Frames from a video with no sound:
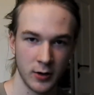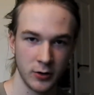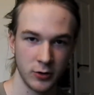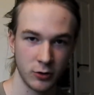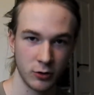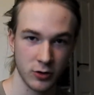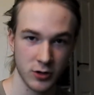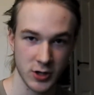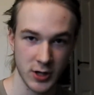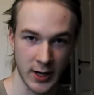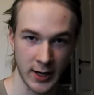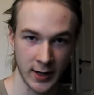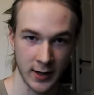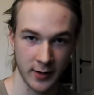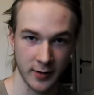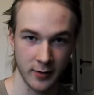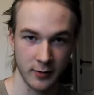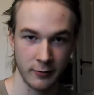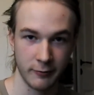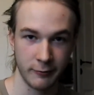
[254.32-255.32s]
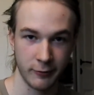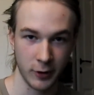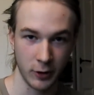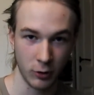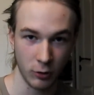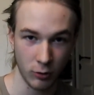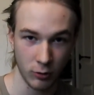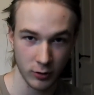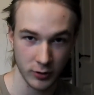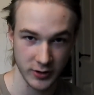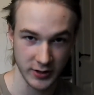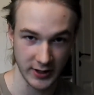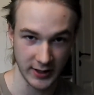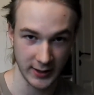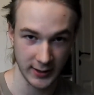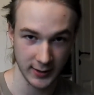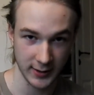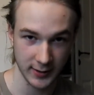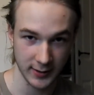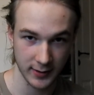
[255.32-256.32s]
your child's flaw
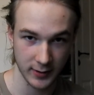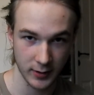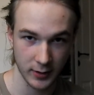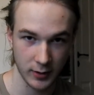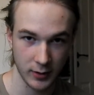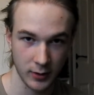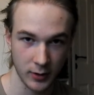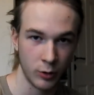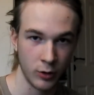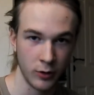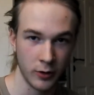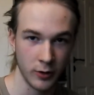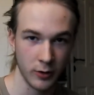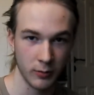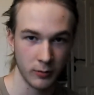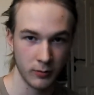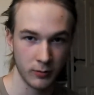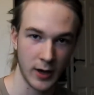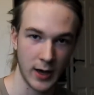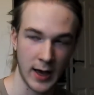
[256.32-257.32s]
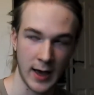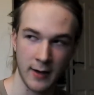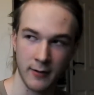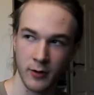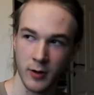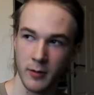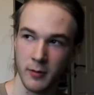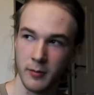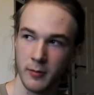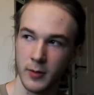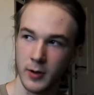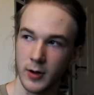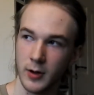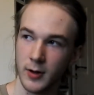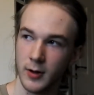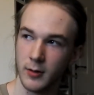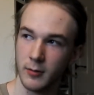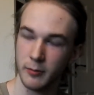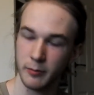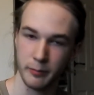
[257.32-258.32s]
genes would have a
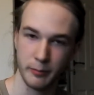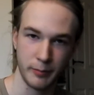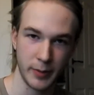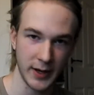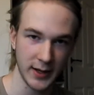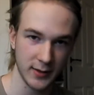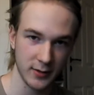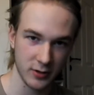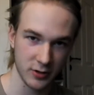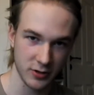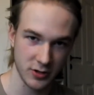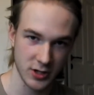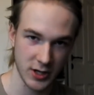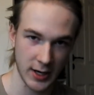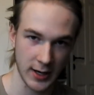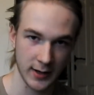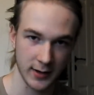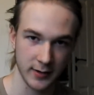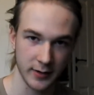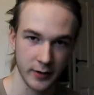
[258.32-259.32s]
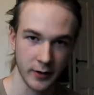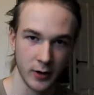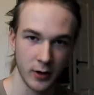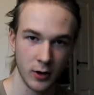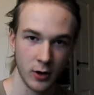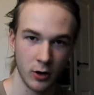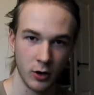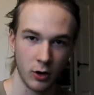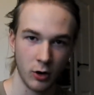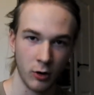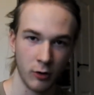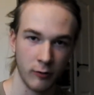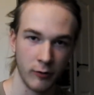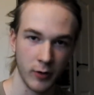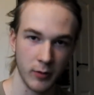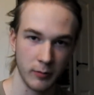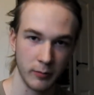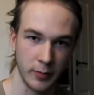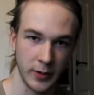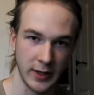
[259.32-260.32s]
better chance
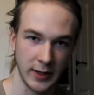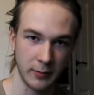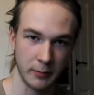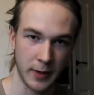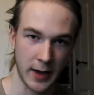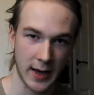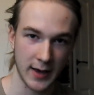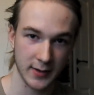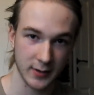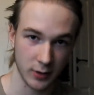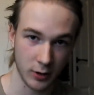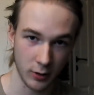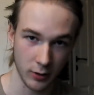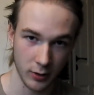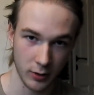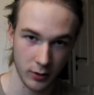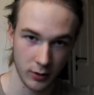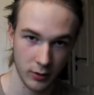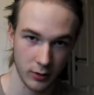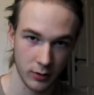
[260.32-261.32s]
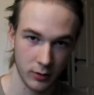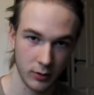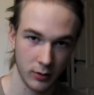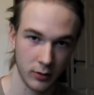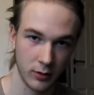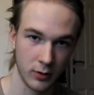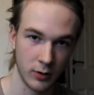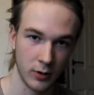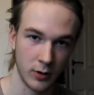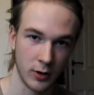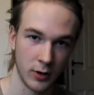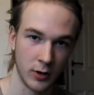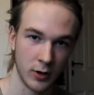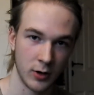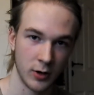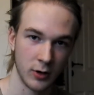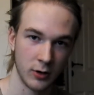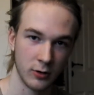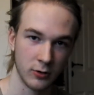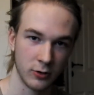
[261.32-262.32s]
of being passed on.
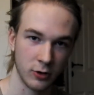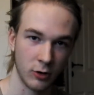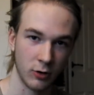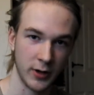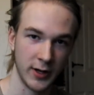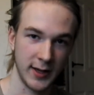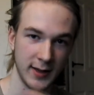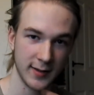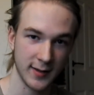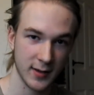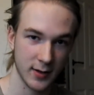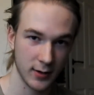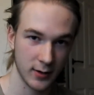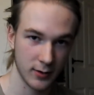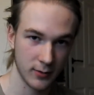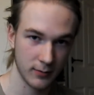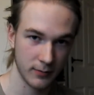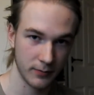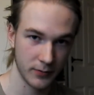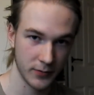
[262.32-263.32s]
So his